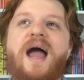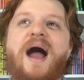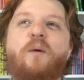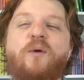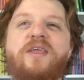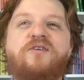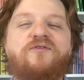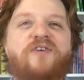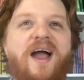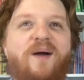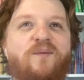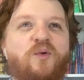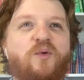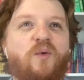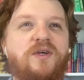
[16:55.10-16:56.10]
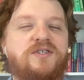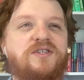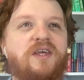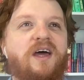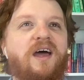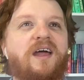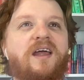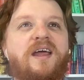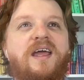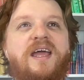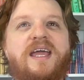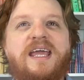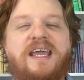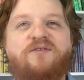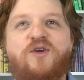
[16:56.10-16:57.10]
and what they found was that
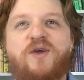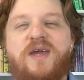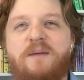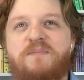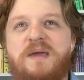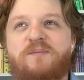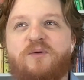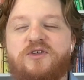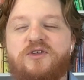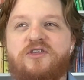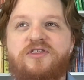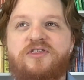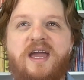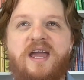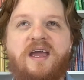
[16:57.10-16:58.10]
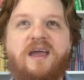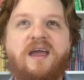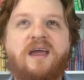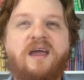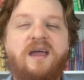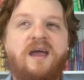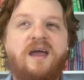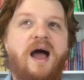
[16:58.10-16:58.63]
if you get people to think